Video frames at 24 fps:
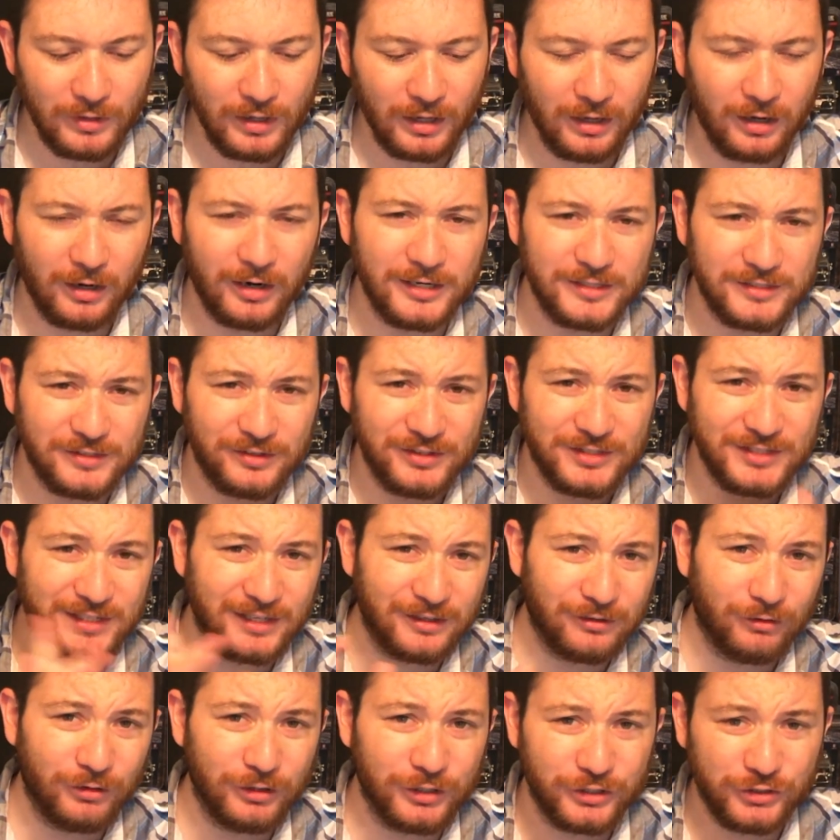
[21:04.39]
All right, so let's take
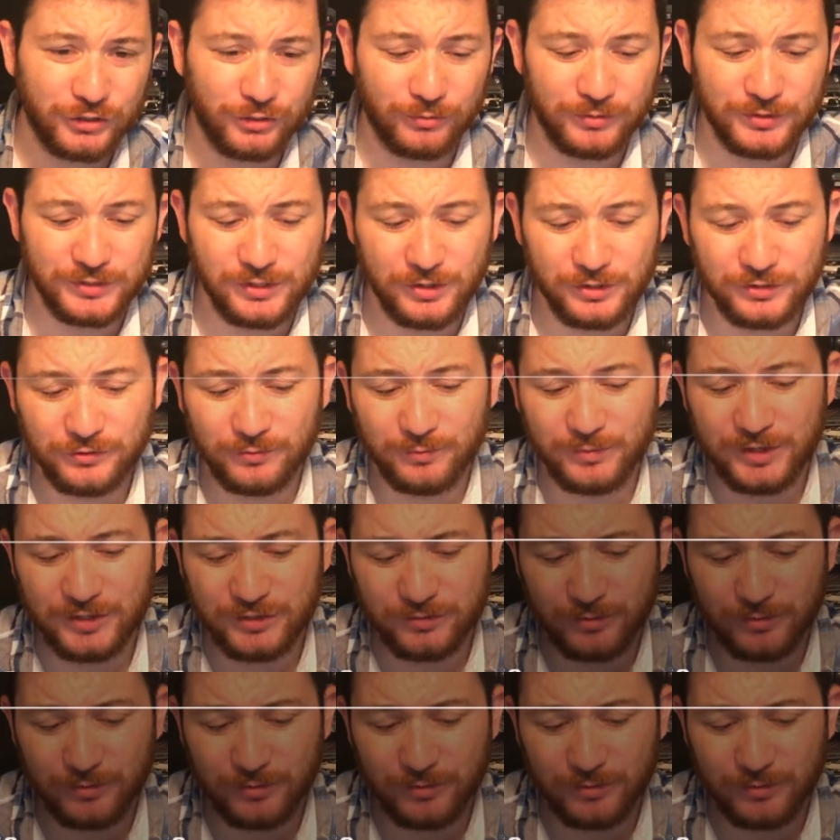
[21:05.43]
a look at your results from this